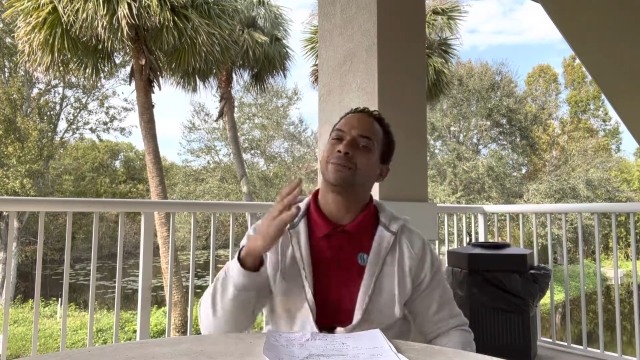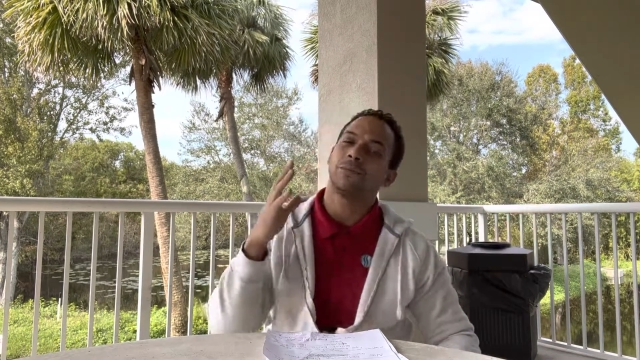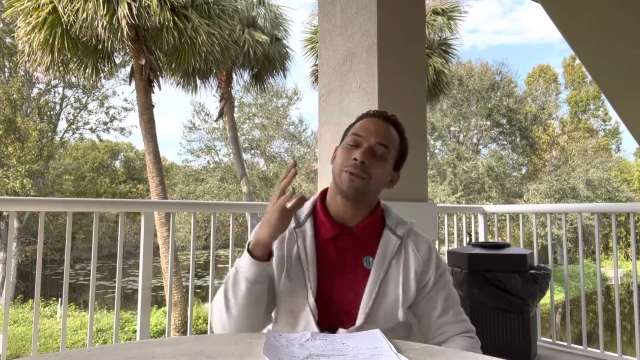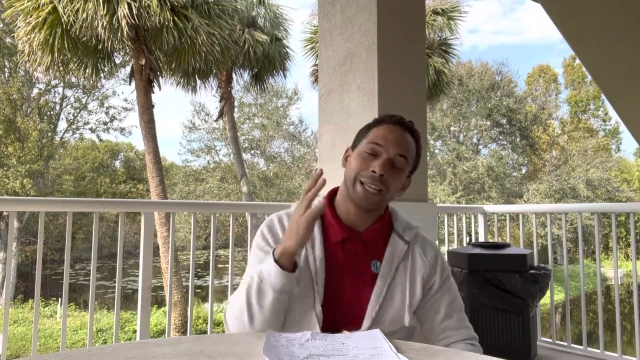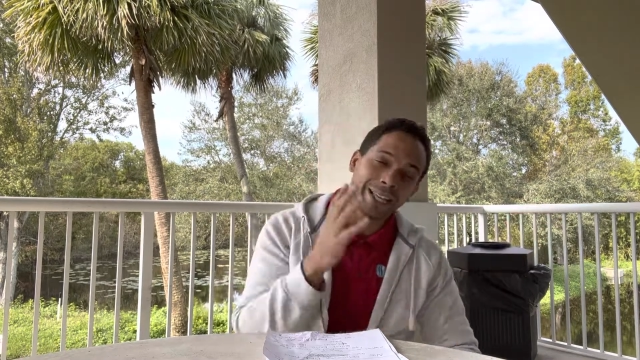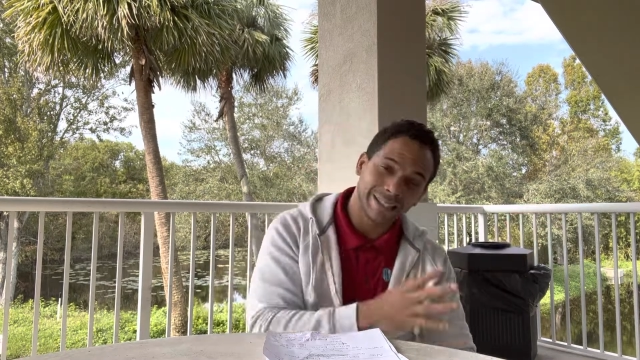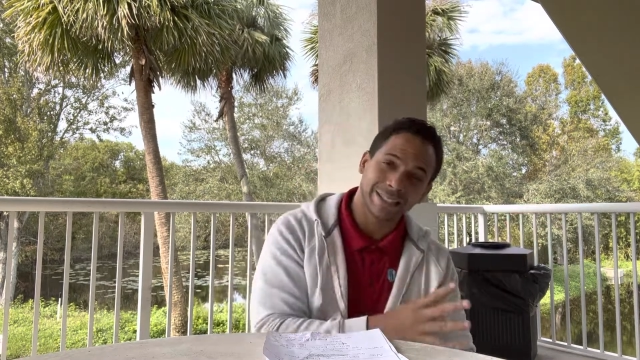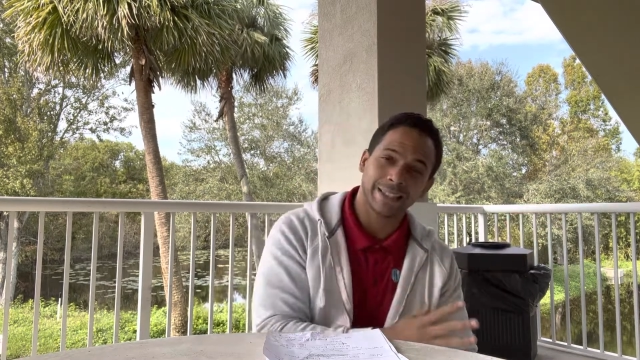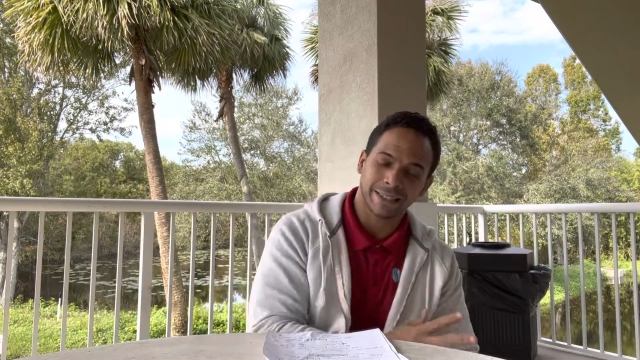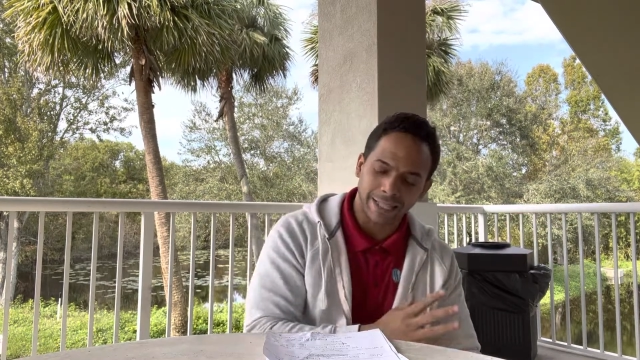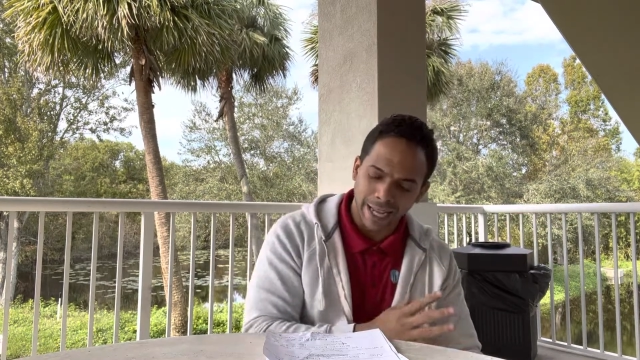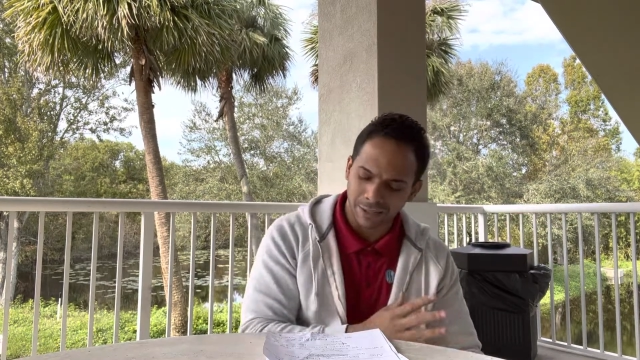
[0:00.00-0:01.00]
We hit ten
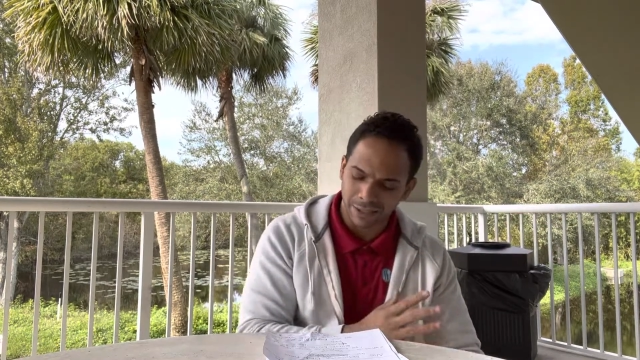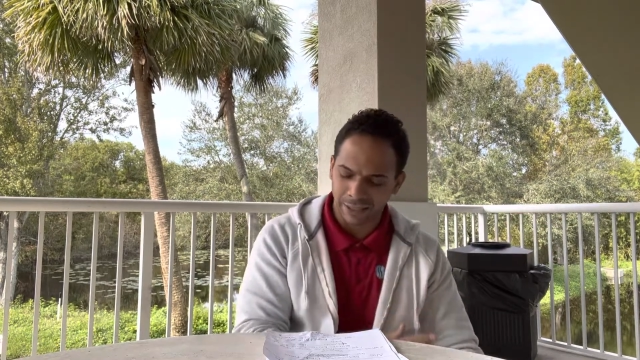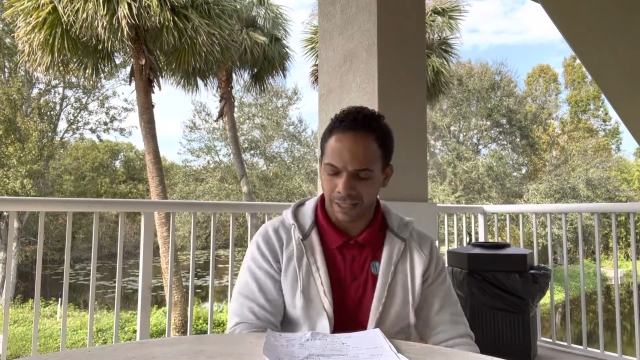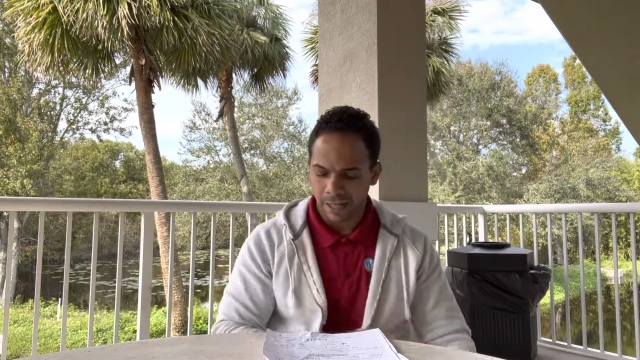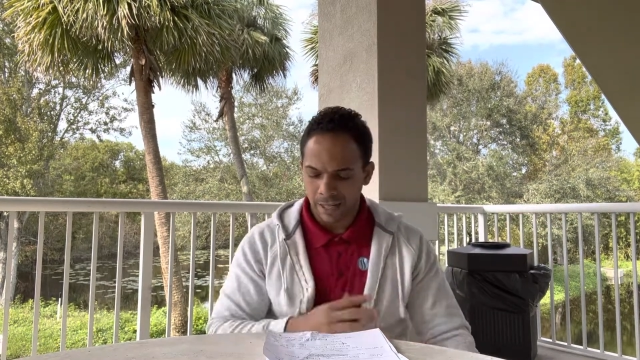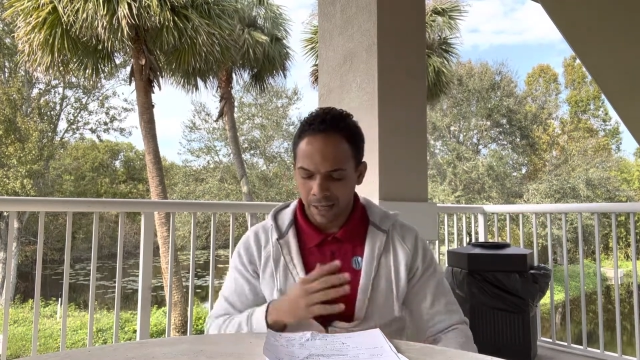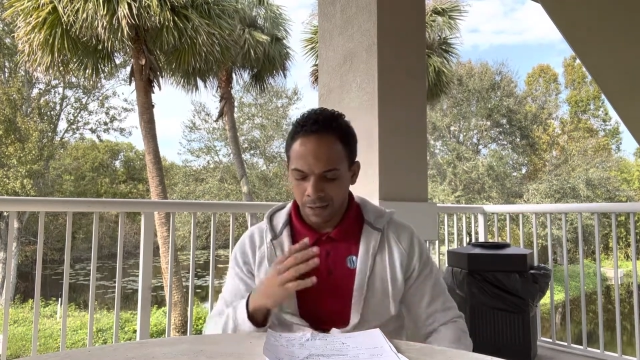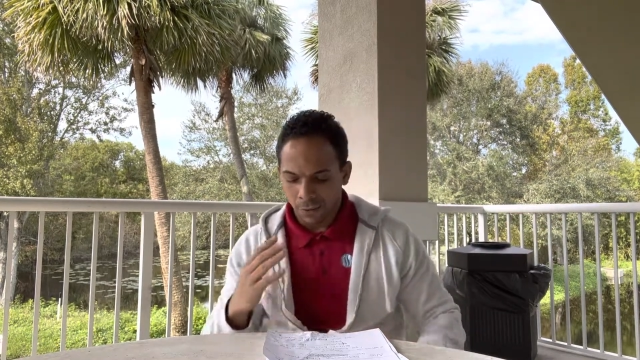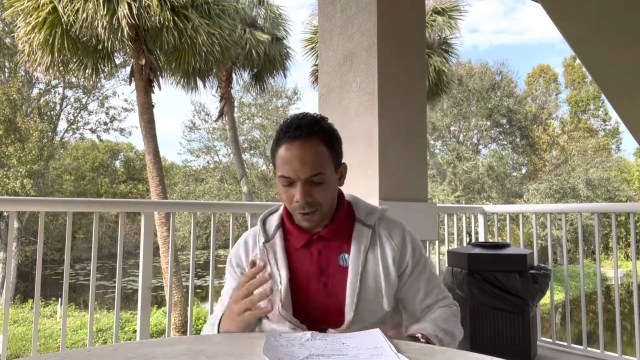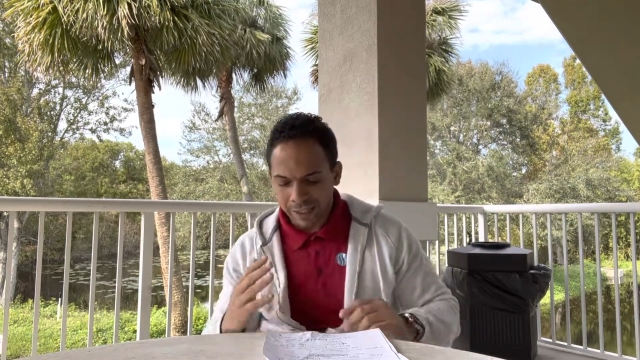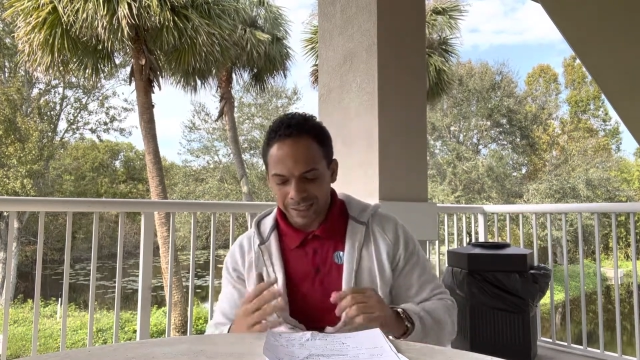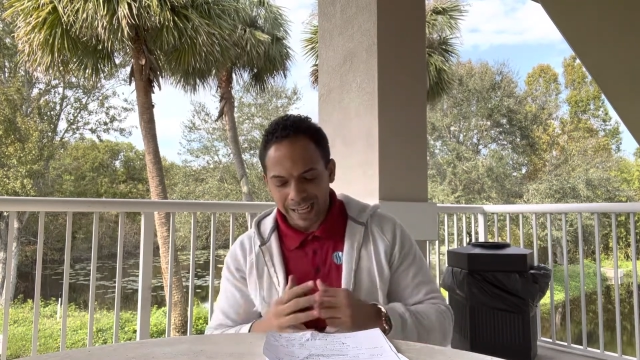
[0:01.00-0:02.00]
thousand.
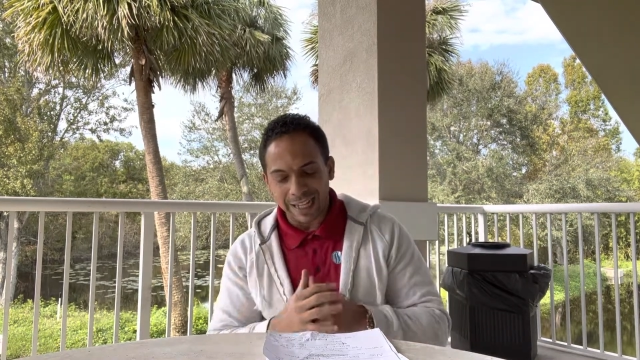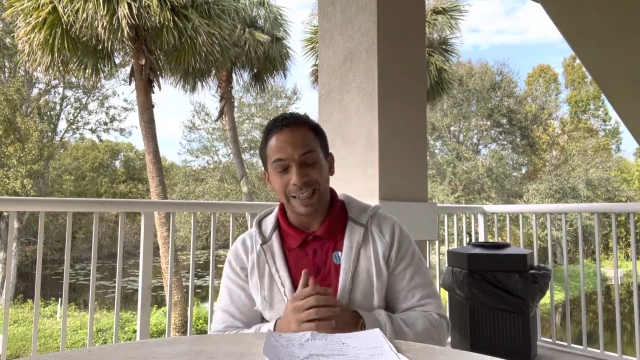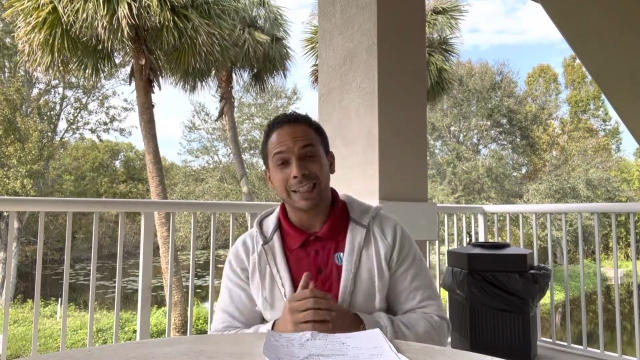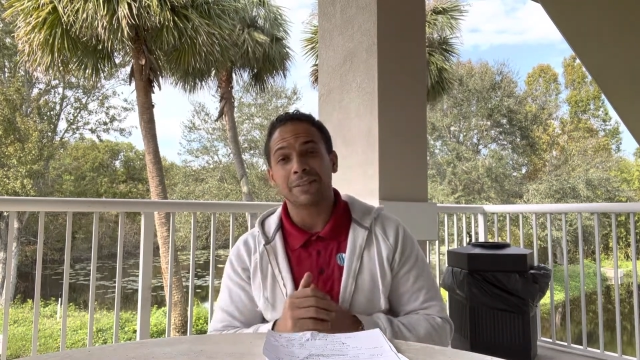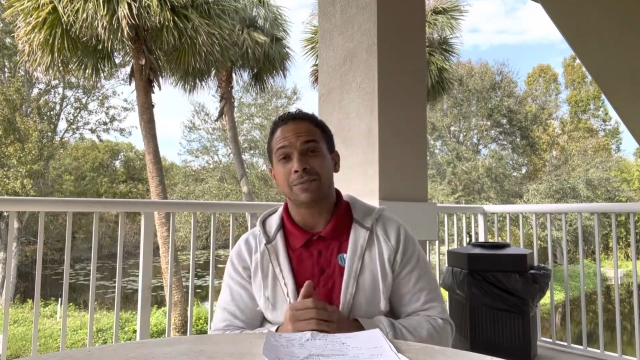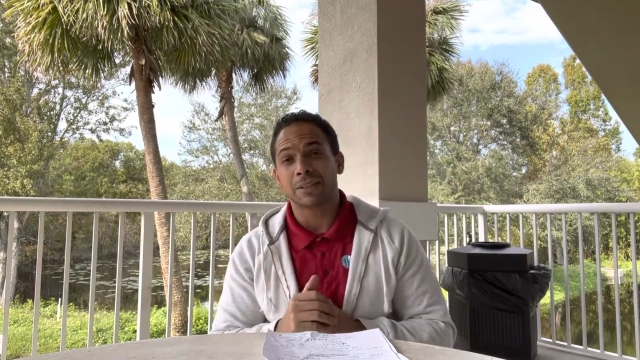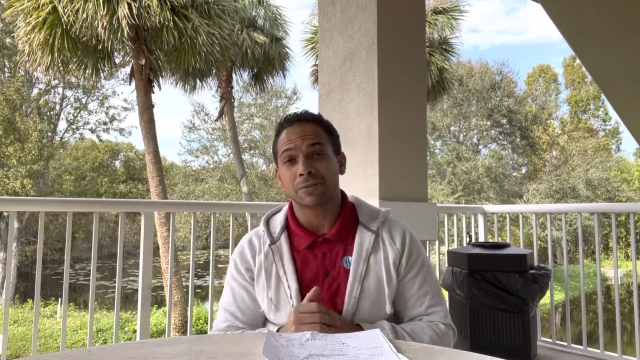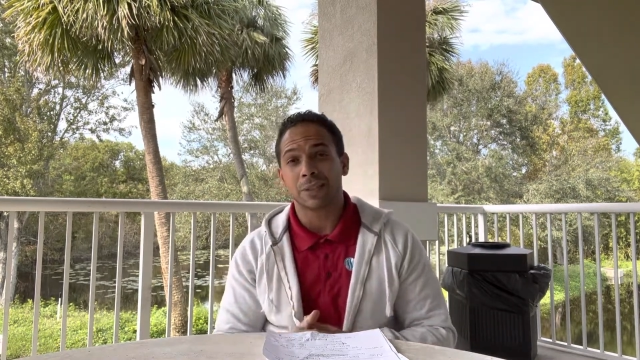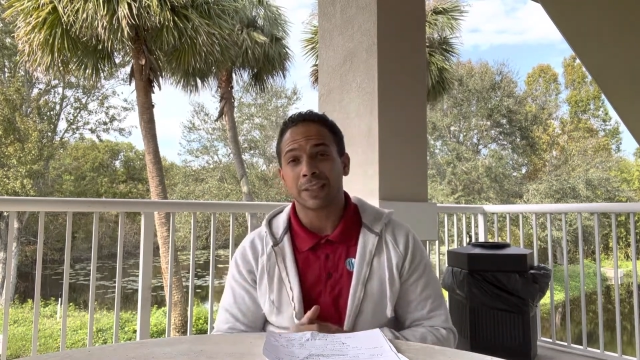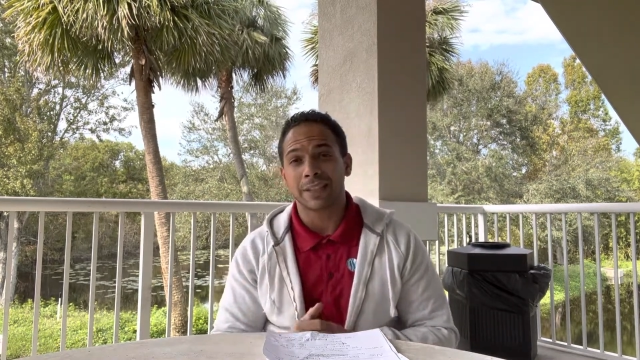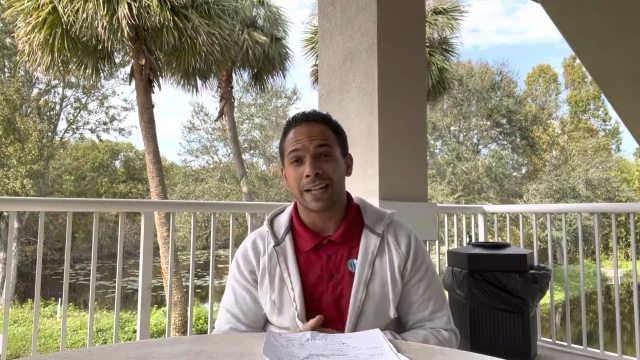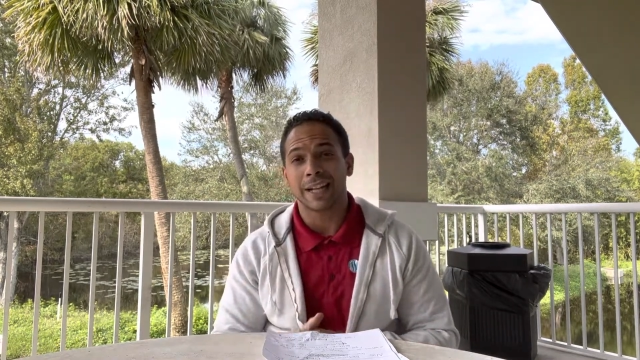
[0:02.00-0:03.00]
What does that leave us
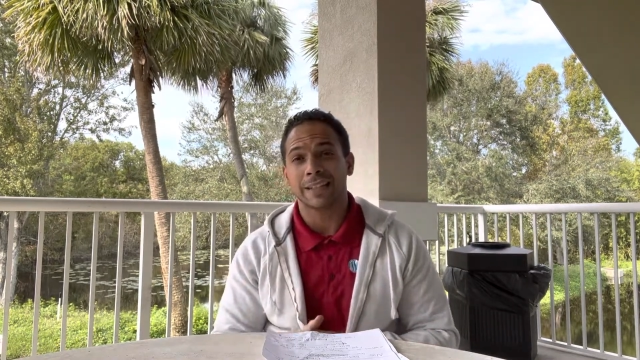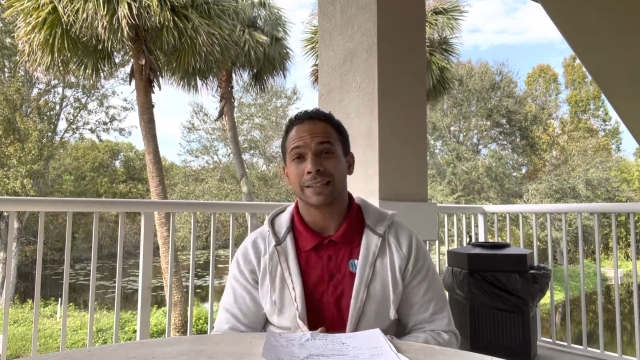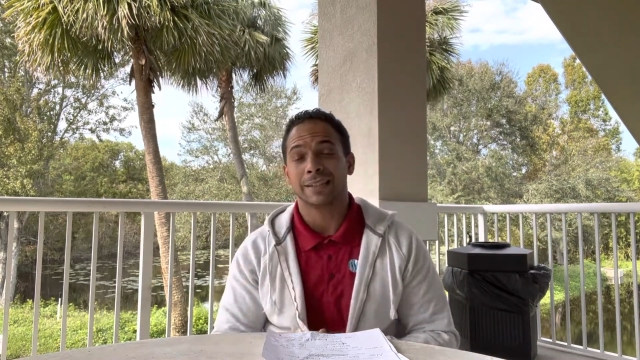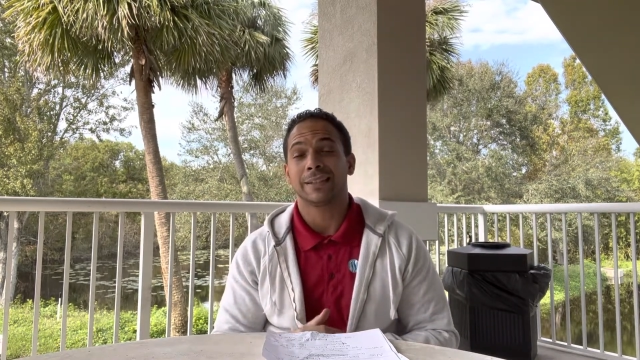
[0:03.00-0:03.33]
with, guys?